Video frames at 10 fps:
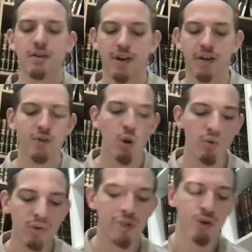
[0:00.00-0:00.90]
right, for
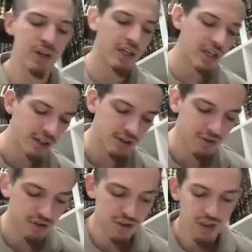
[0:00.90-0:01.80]
over 30
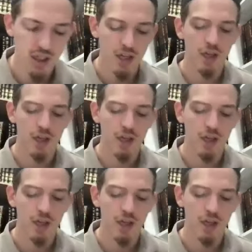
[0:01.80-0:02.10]
years,